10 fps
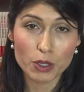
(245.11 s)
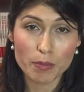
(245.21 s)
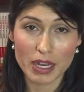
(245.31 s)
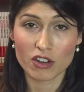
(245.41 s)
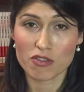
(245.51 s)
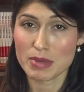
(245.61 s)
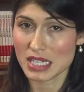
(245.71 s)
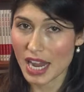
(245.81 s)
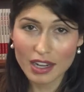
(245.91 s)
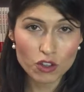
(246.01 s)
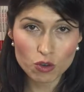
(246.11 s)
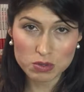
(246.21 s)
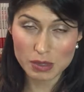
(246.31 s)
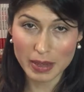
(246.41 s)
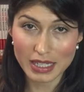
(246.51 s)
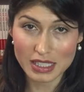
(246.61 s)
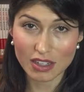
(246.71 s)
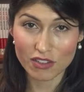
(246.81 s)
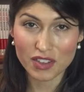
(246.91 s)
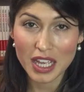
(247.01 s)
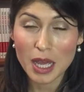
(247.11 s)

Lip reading: you better from a technical perspective,